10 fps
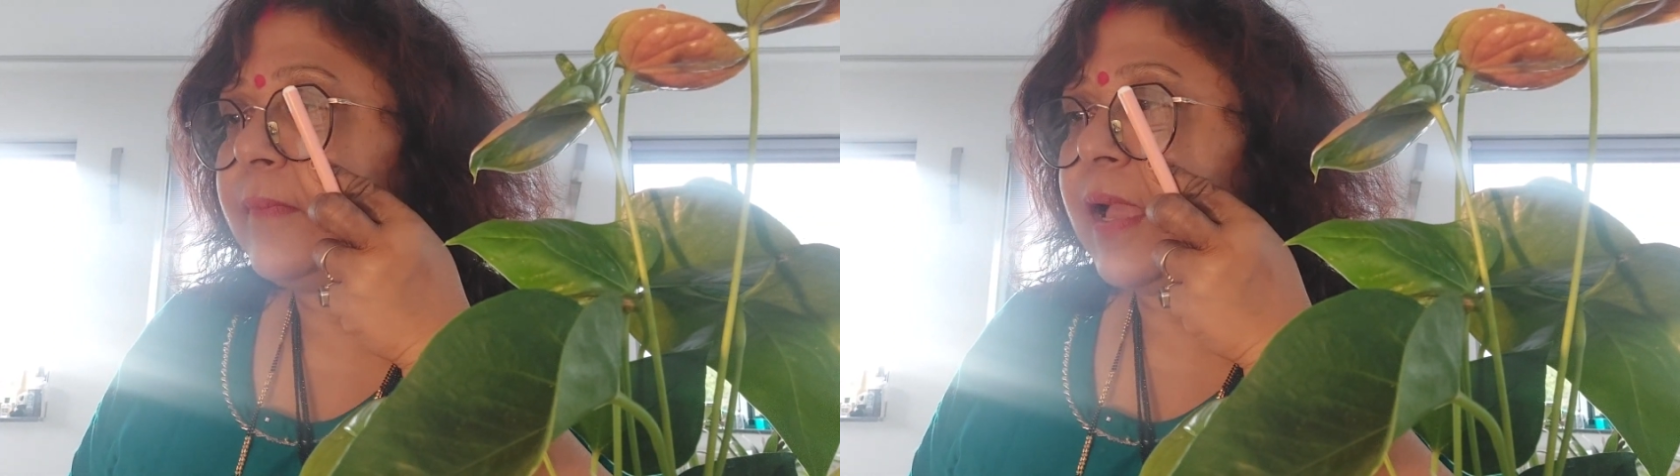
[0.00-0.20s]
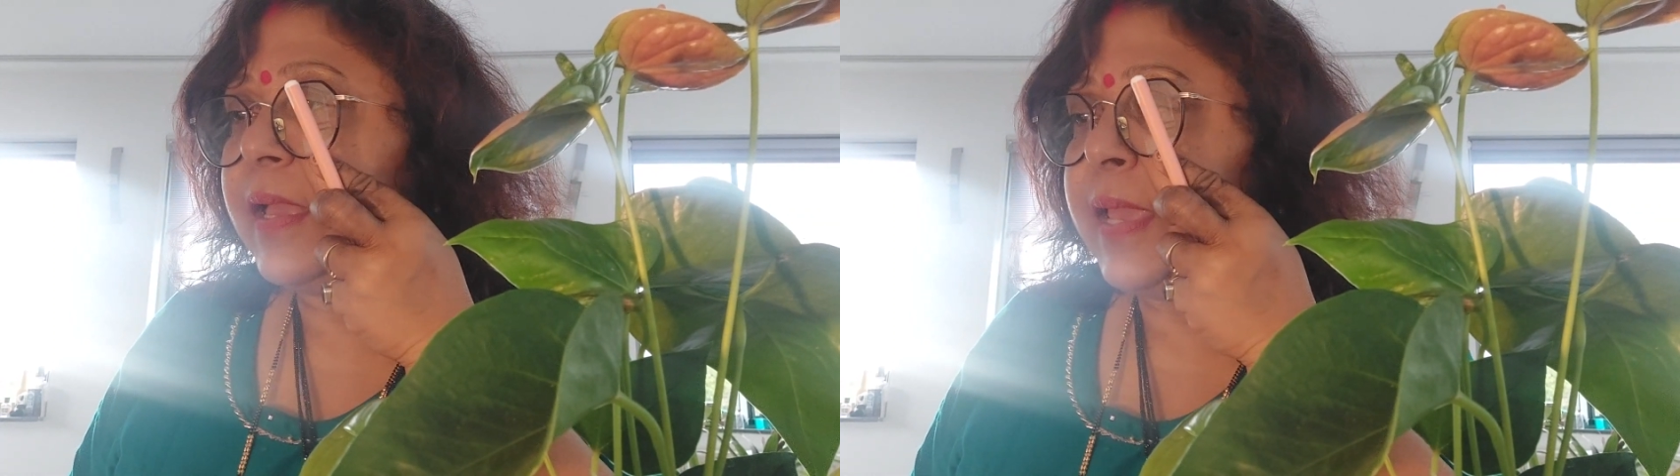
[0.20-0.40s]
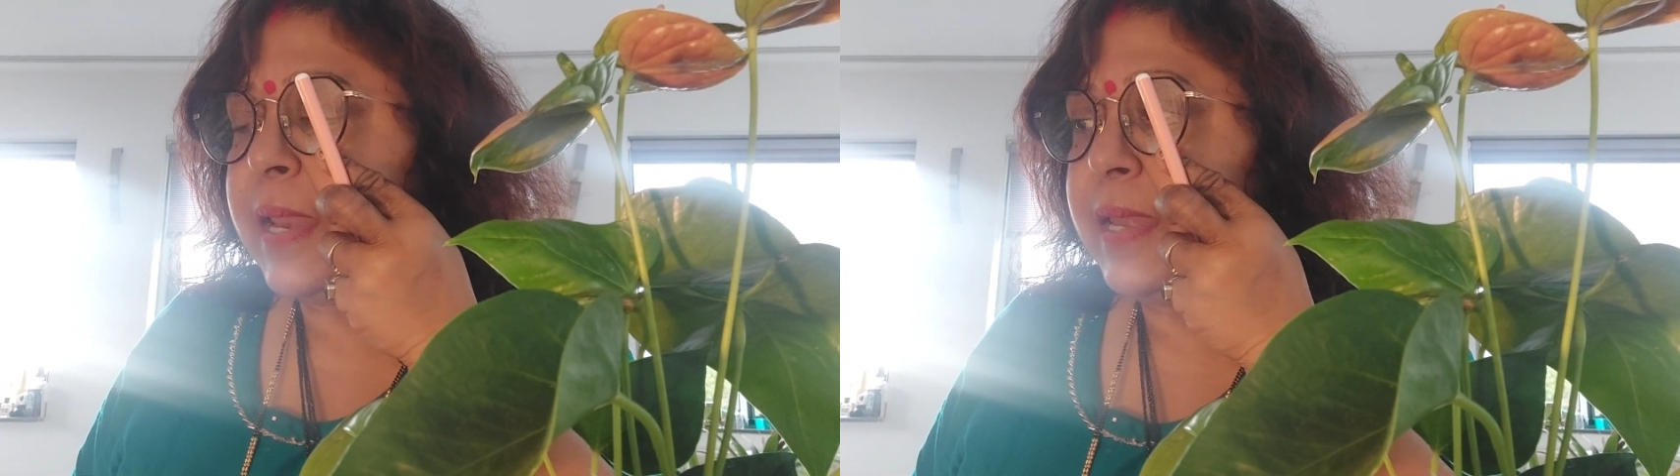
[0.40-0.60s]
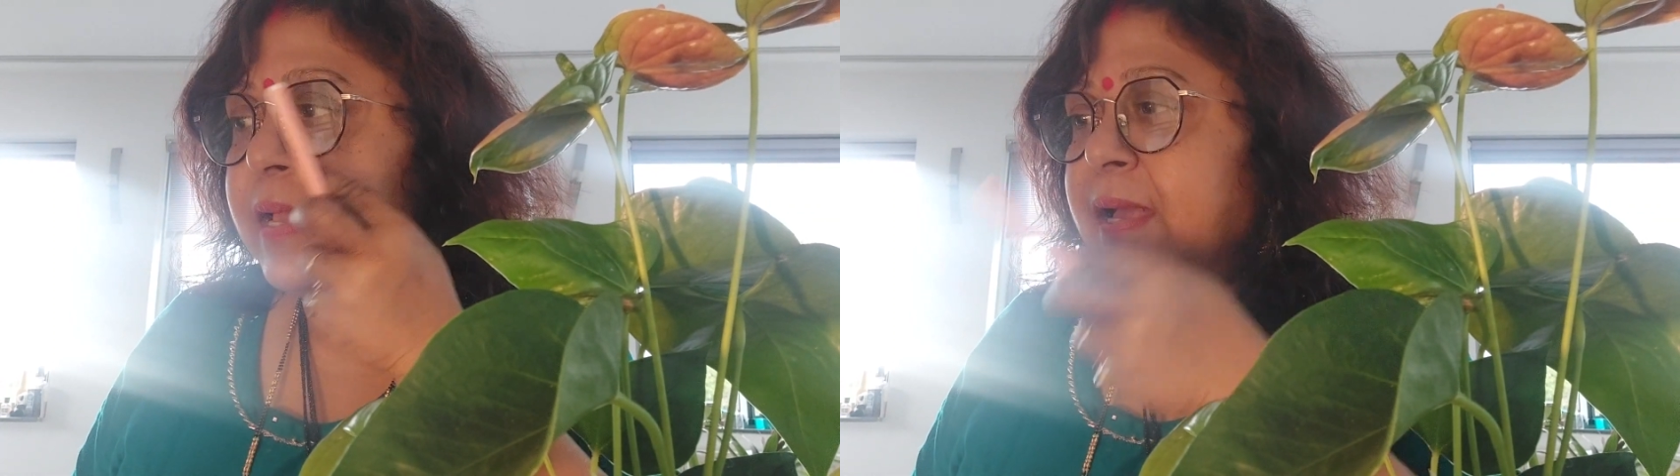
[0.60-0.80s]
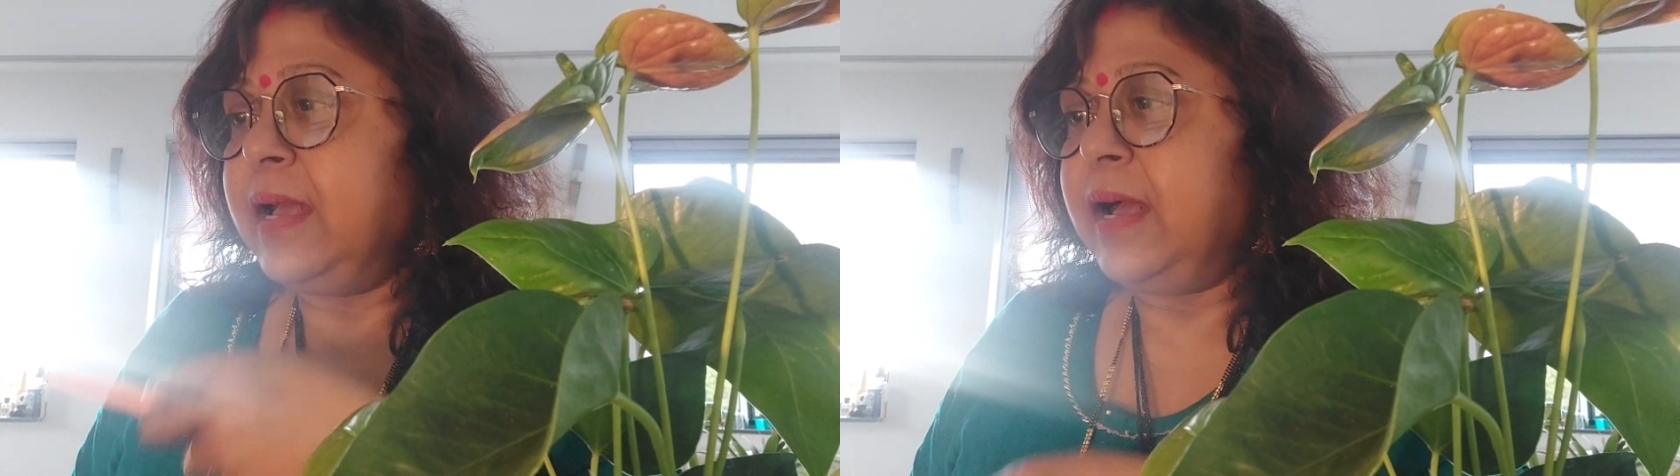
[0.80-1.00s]
again
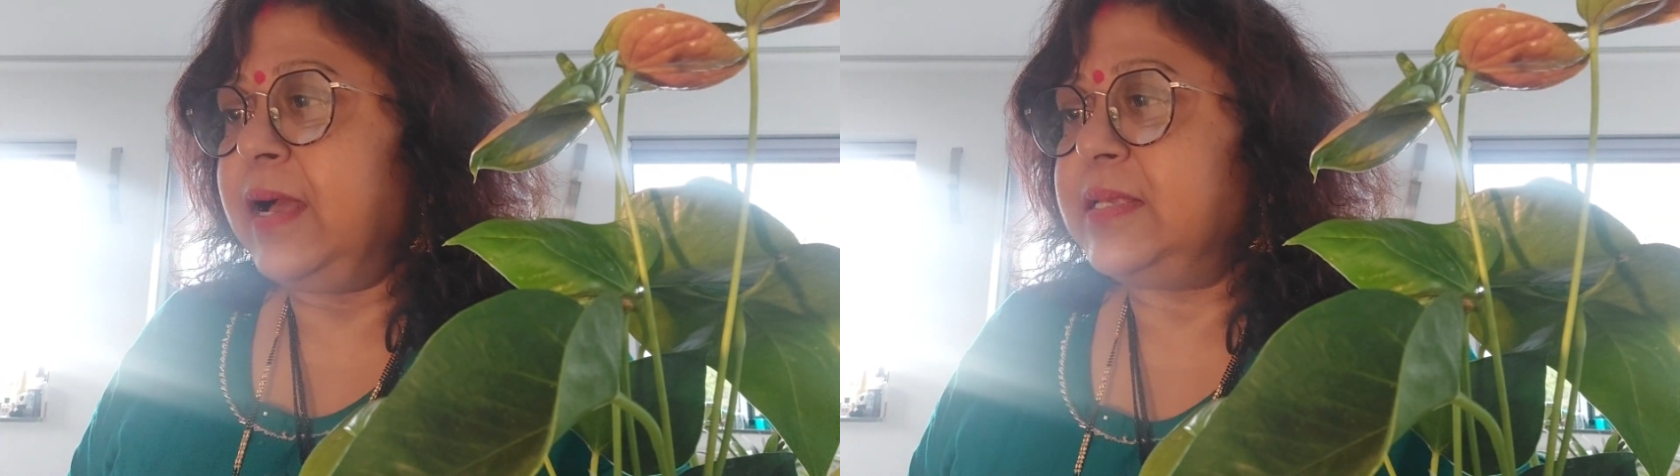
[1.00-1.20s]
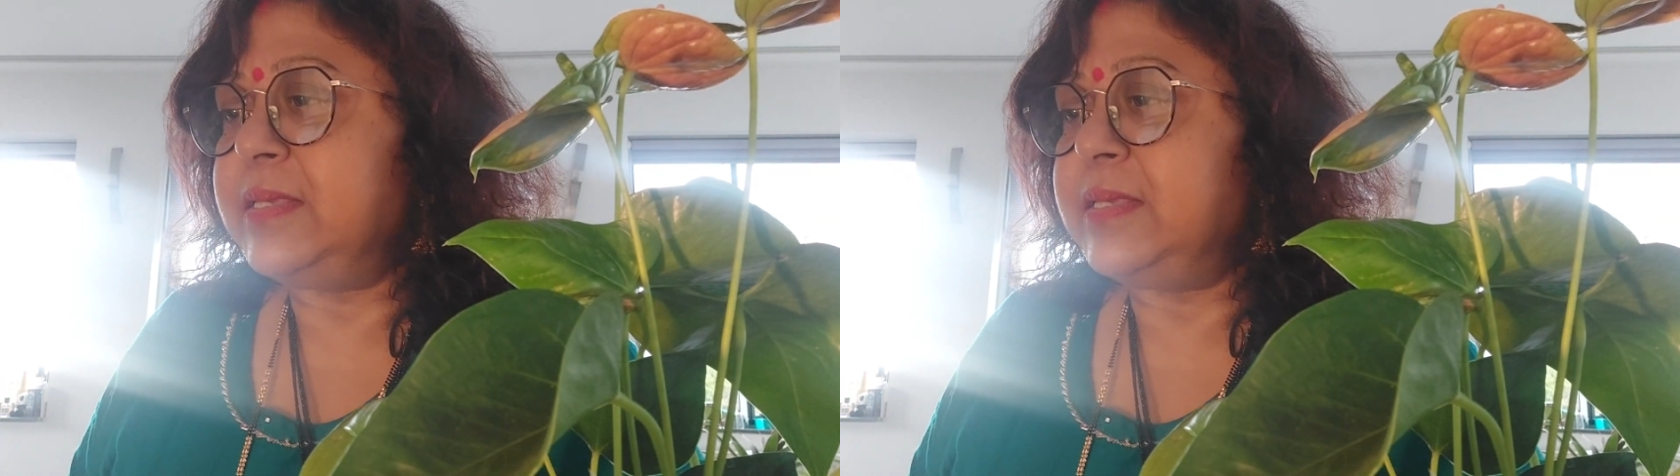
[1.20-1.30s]
a